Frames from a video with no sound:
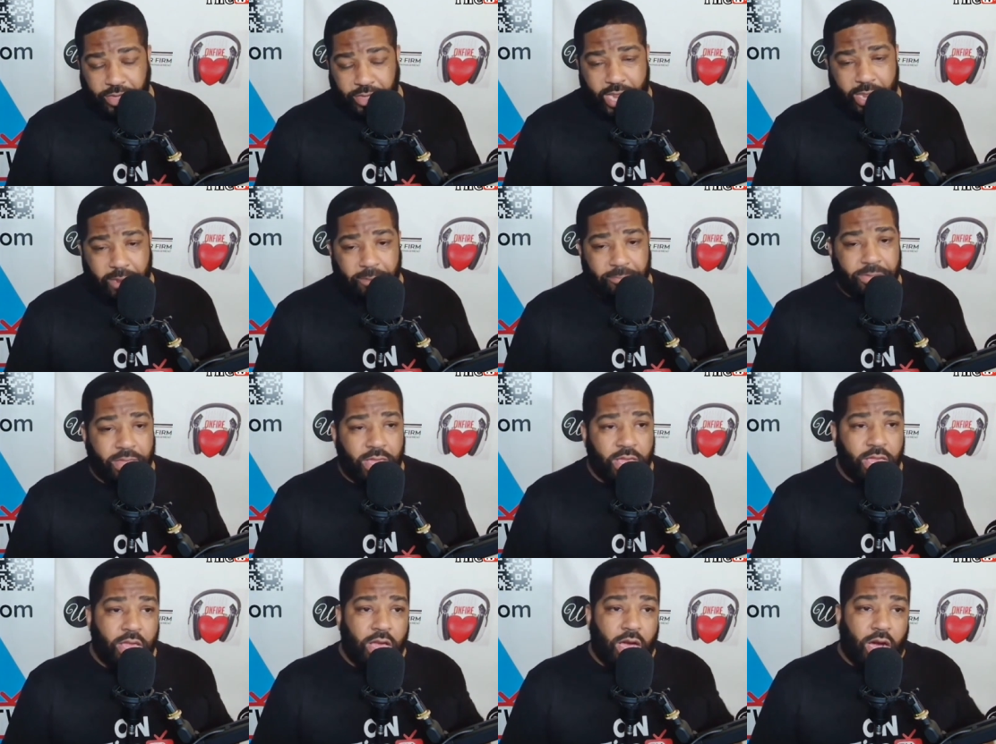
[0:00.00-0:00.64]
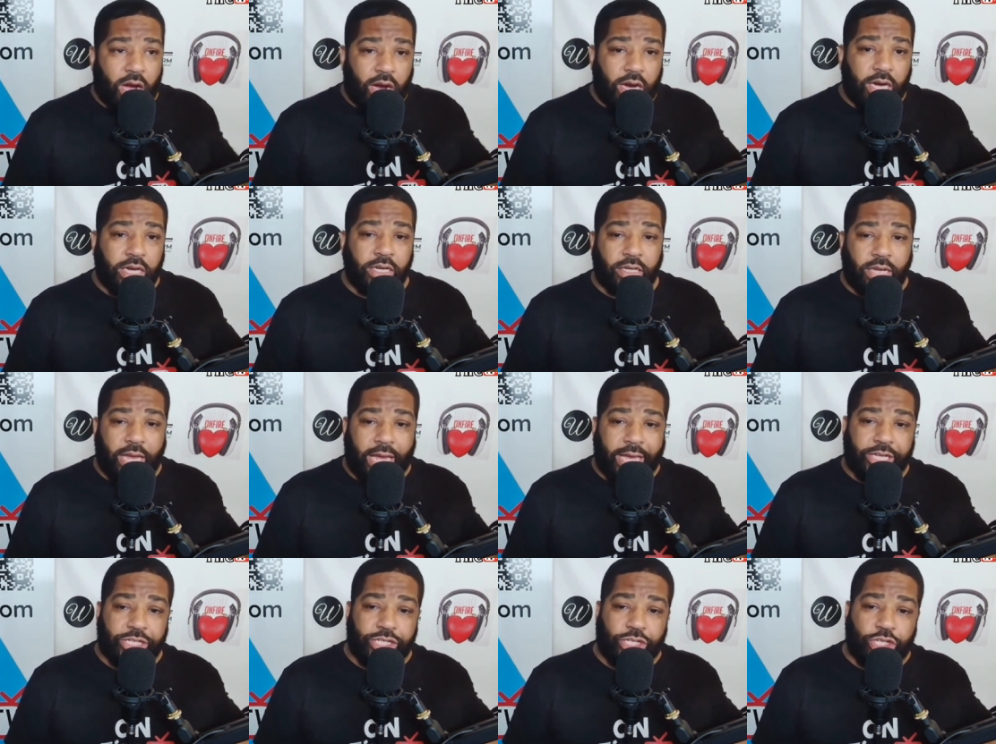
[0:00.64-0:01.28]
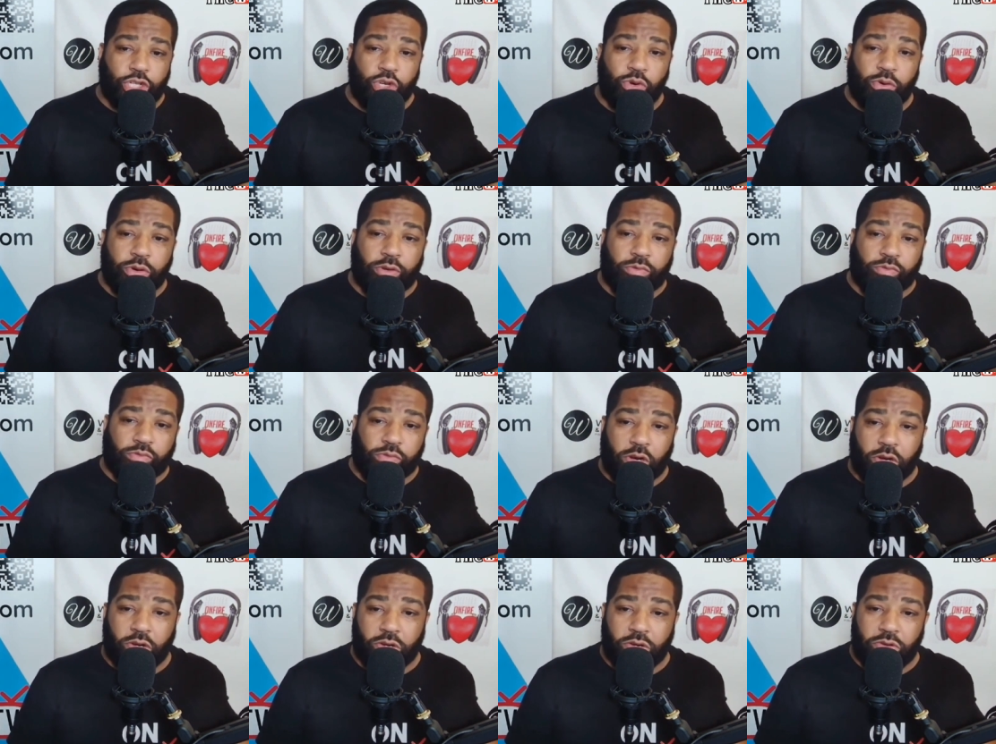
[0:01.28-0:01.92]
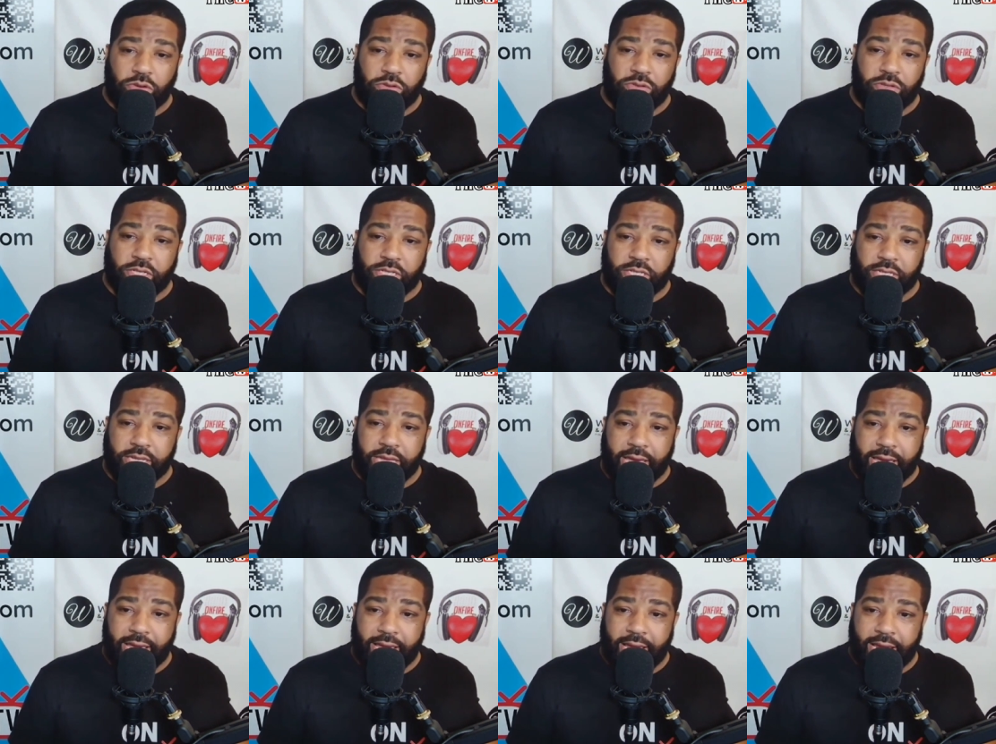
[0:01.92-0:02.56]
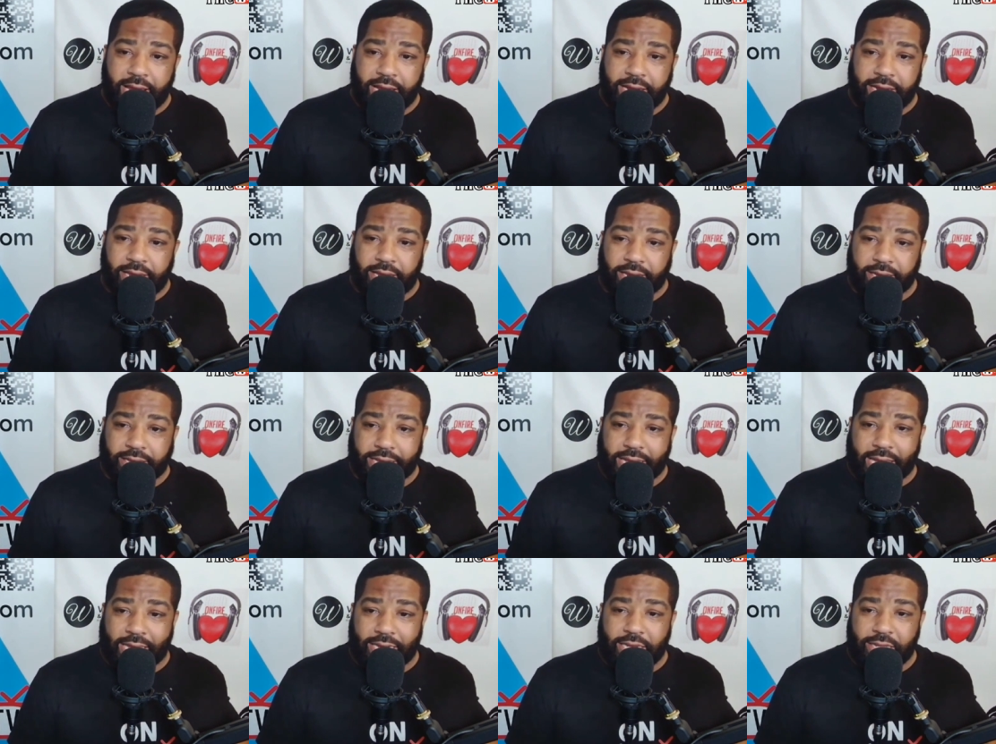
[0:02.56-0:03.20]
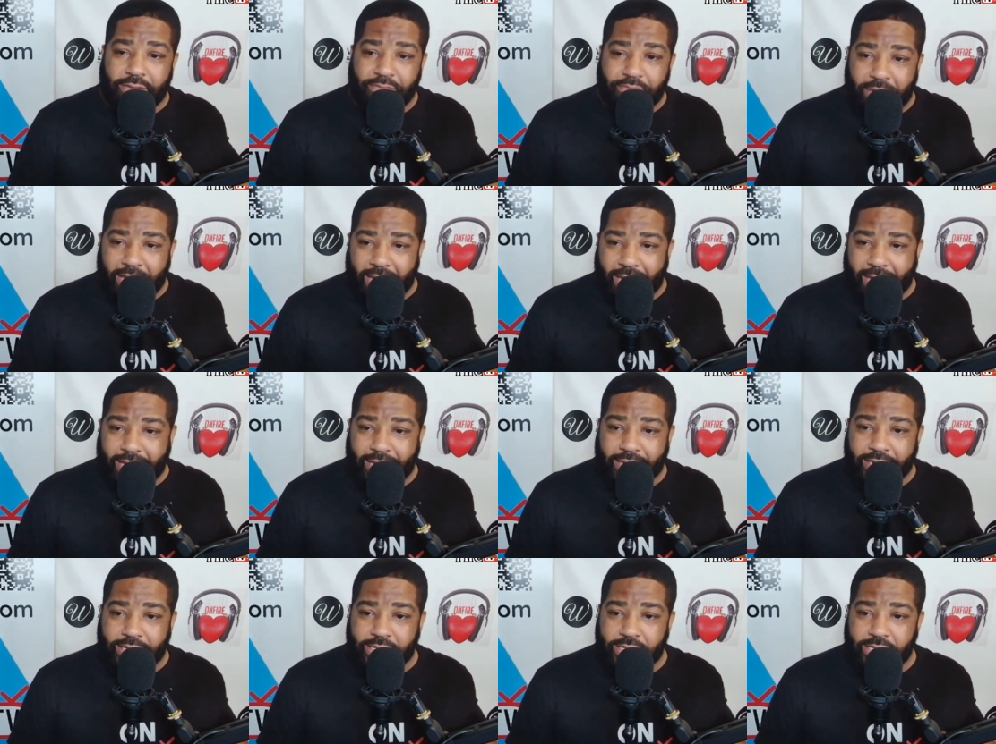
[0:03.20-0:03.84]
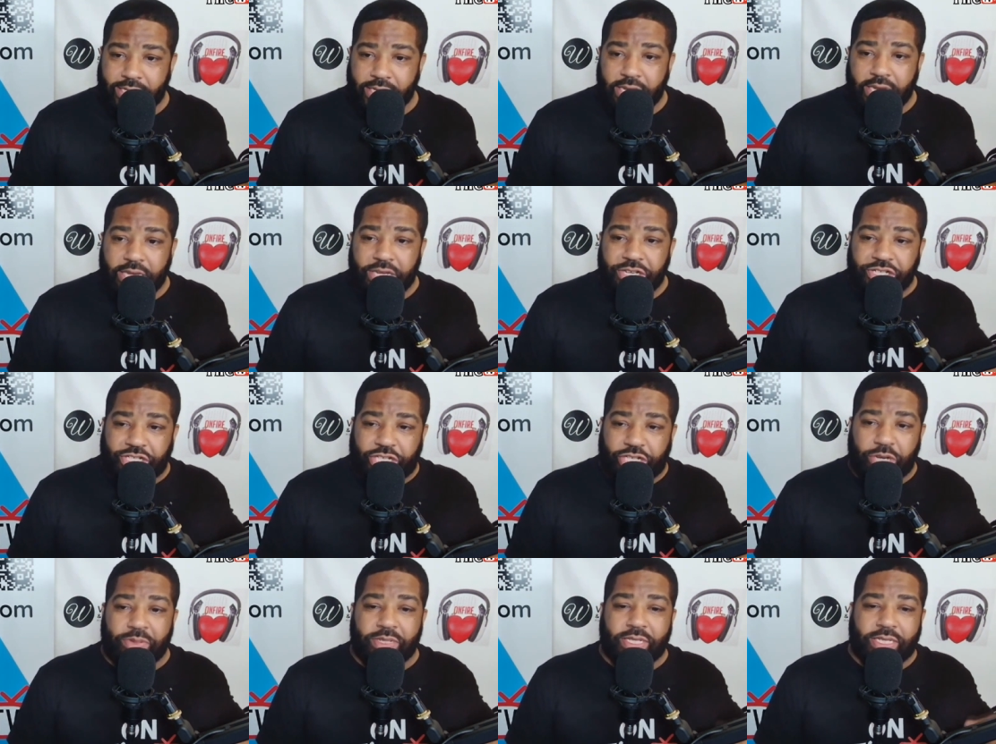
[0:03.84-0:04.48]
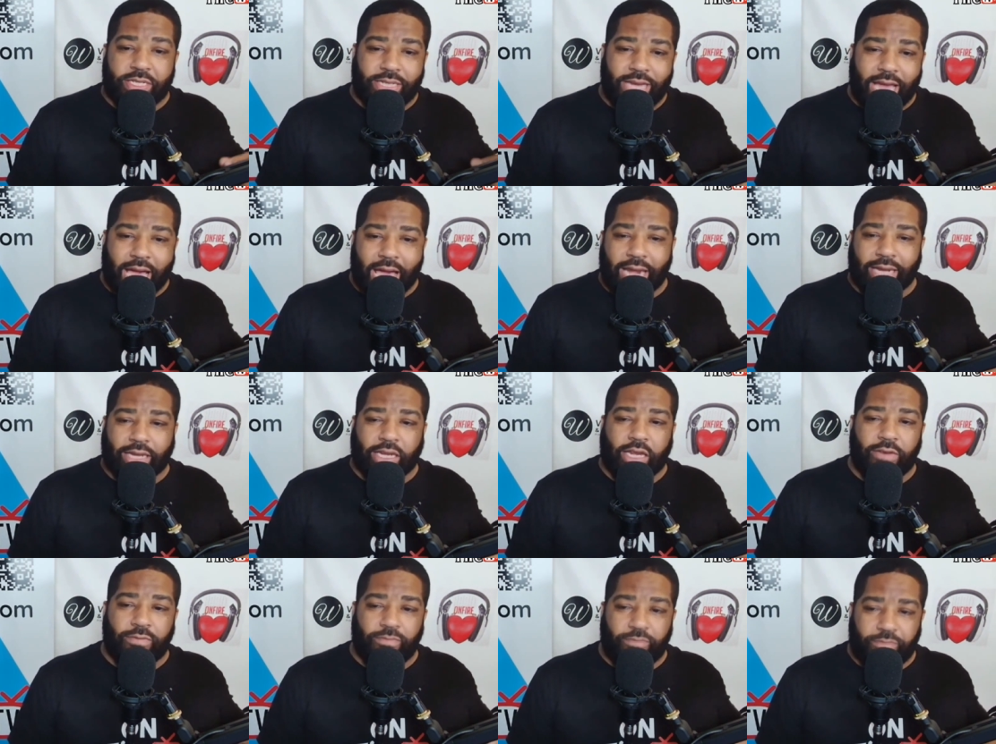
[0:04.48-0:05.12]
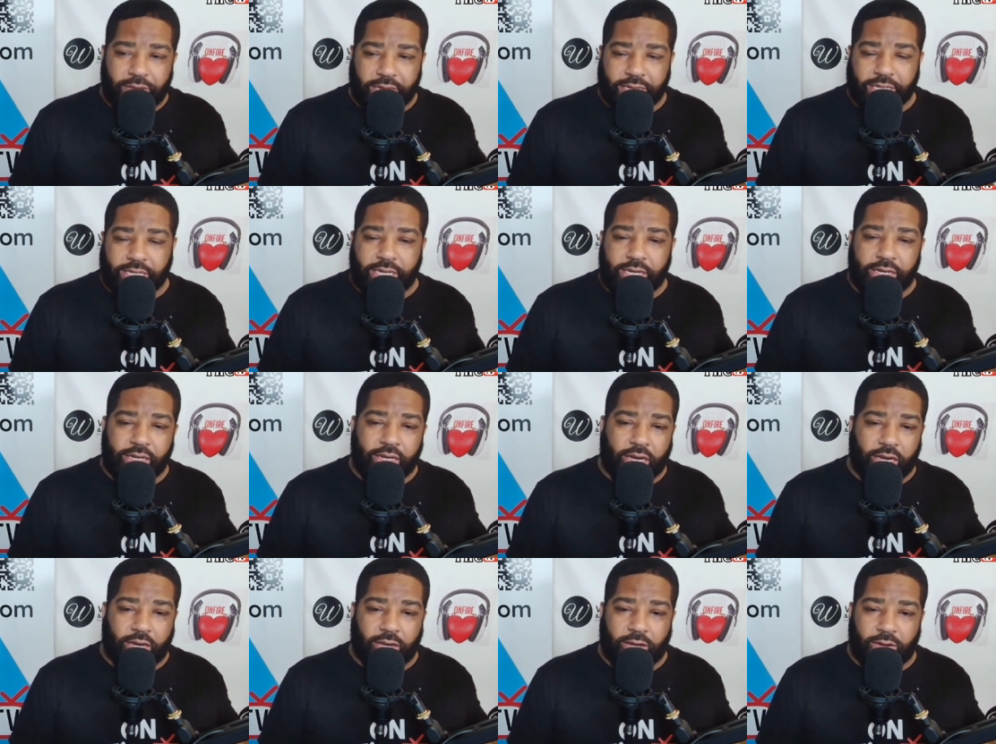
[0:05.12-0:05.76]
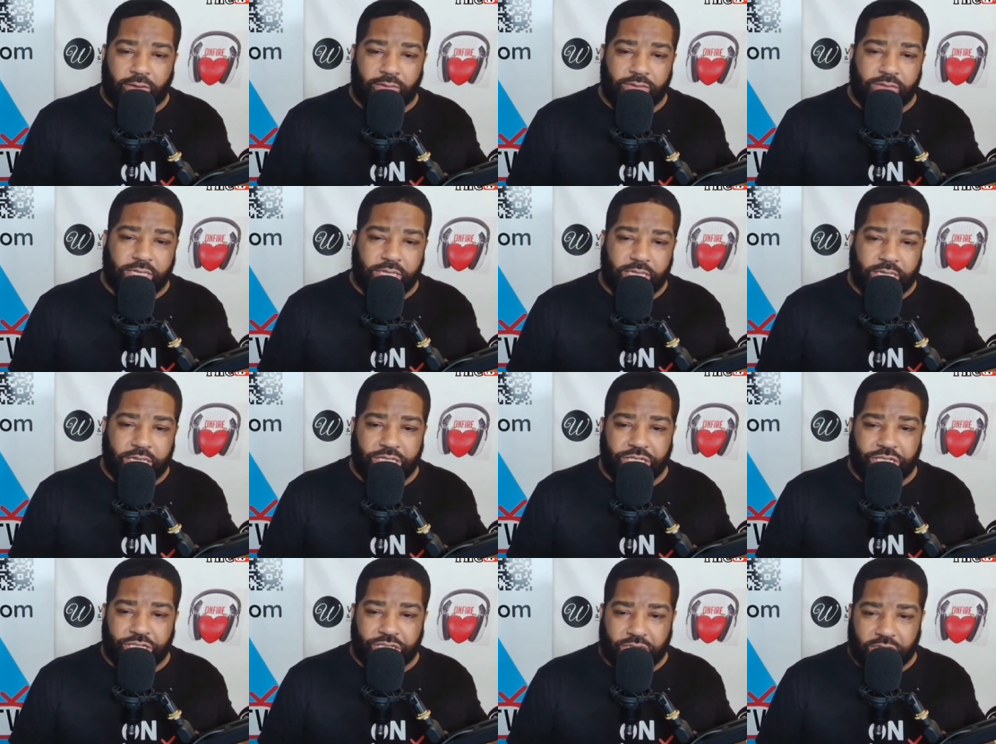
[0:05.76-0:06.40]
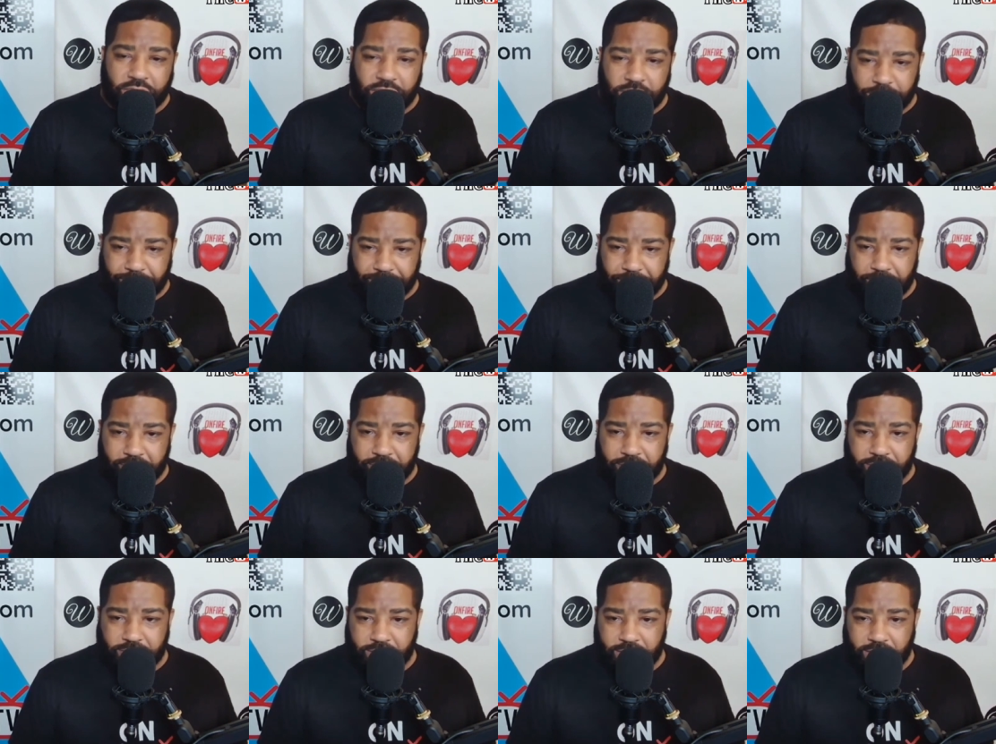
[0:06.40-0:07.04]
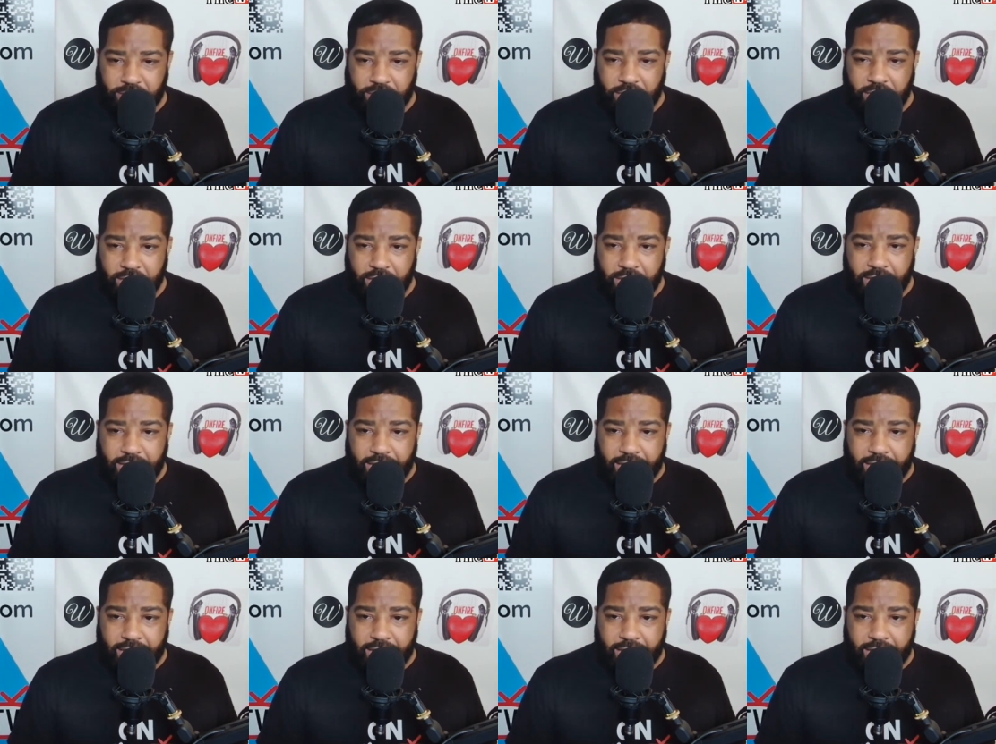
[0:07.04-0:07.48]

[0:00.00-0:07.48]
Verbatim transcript: Now, unlike Stewart Rhodes and Kelly Meggs, she was not convicted of seditious conspiracy.